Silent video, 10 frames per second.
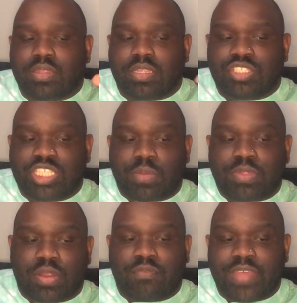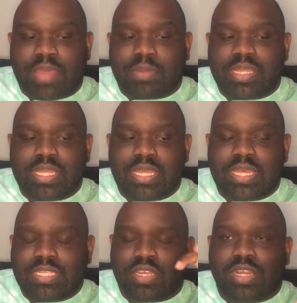the shit with her family
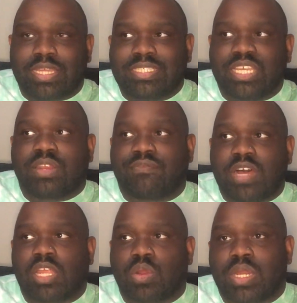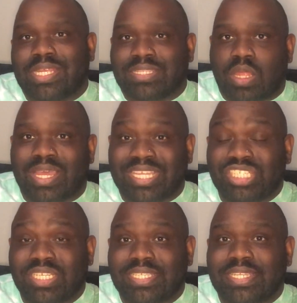is going to continue to follow her as long as
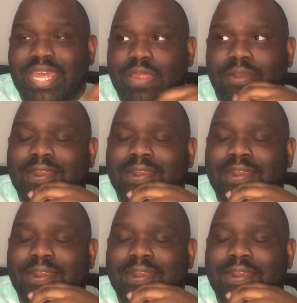she's there.